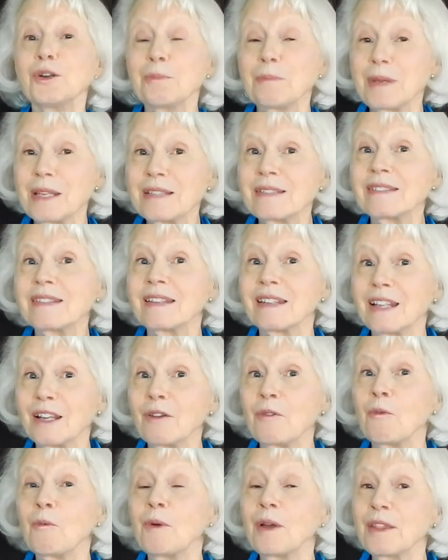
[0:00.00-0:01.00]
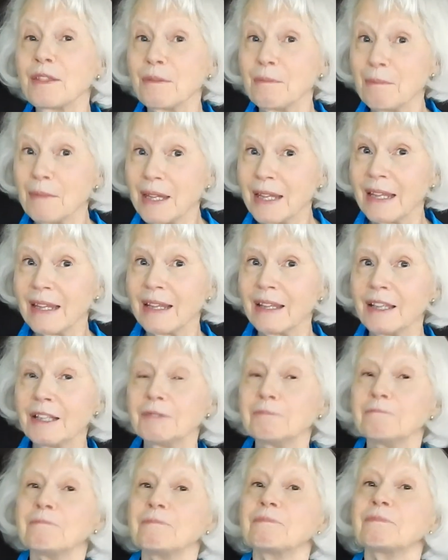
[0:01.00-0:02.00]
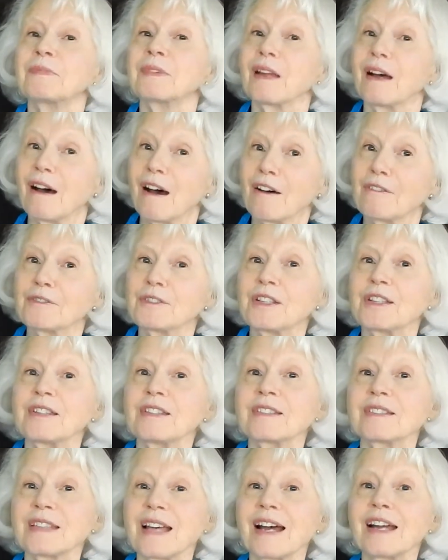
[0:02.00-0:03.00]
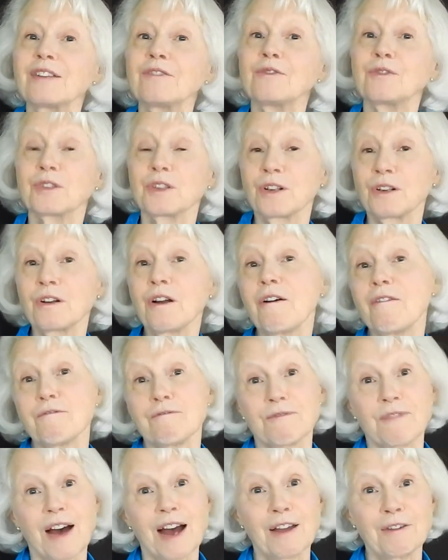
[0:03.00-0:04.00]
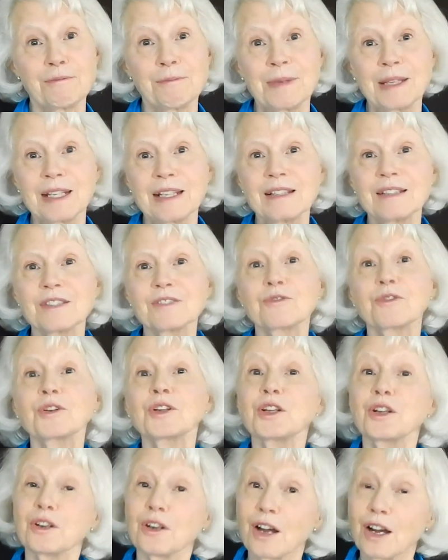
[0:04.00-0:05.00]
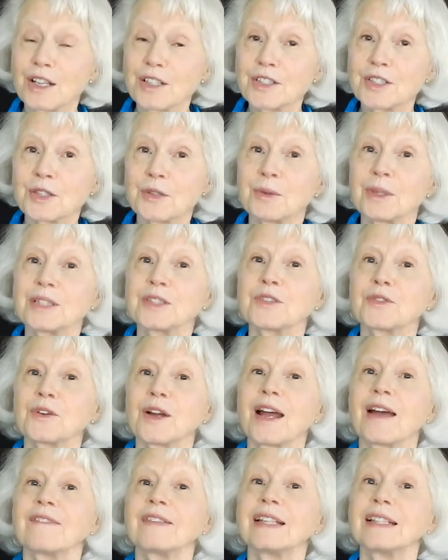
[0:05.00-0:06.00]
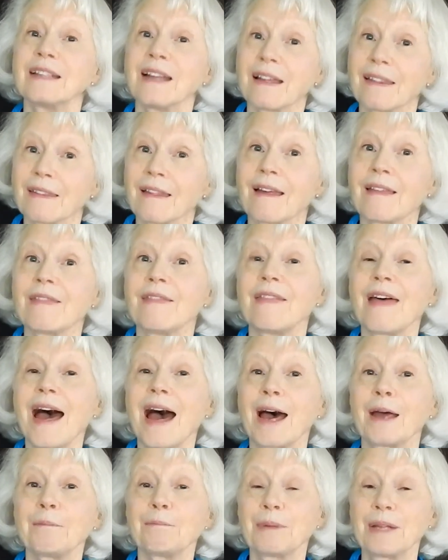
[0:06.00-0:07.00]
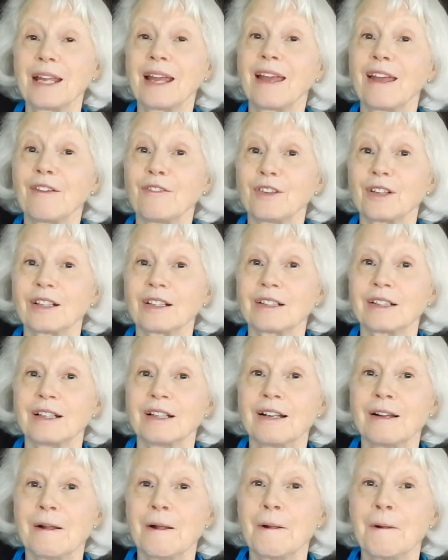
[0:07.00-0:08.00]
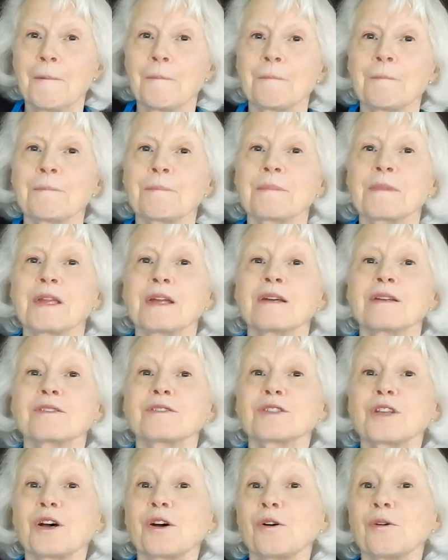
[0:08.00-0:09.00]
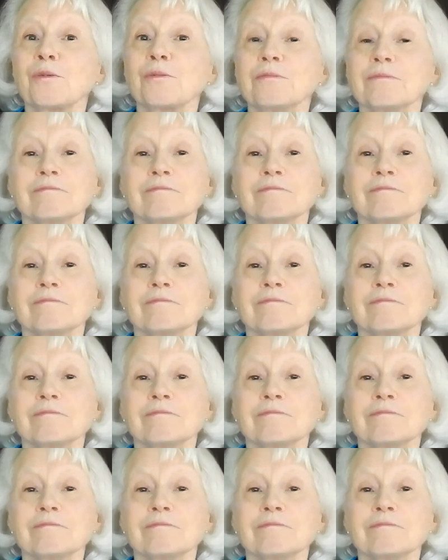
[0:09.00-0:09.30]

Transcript: be sitting with me off to the side for 5 minutes for your consequence for having done that behavior. So